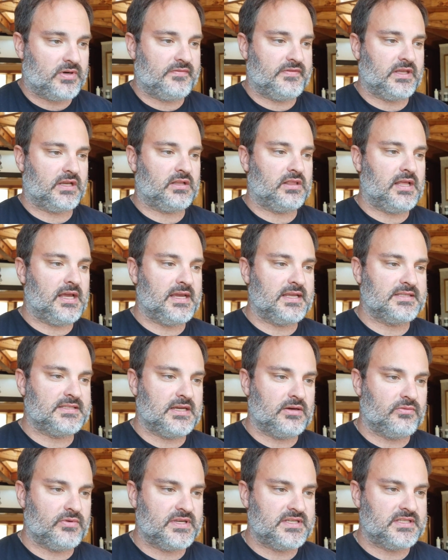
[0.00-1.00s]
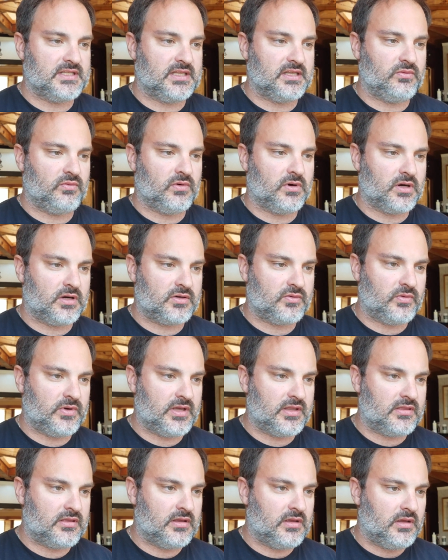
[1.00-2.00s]
one of the clients I recently worked
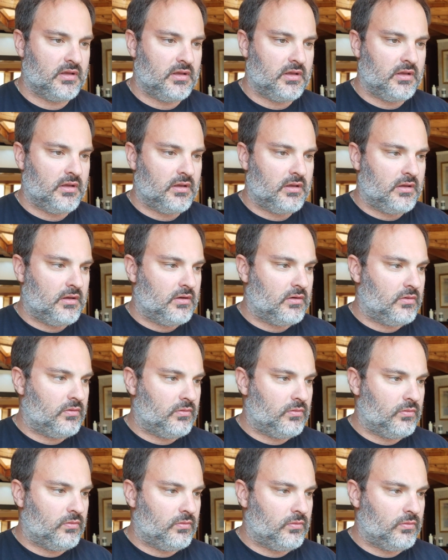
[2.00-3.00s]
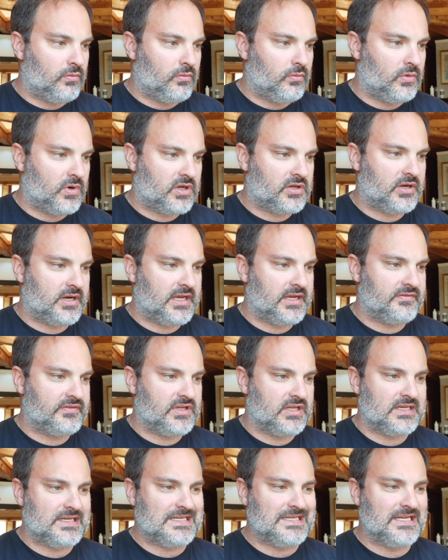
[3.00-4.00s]
with, what could I
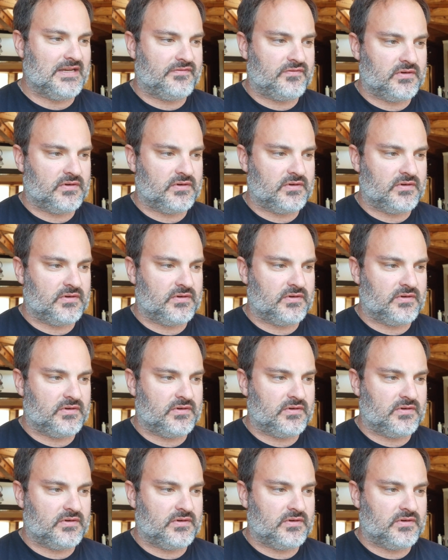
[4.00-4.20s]
have done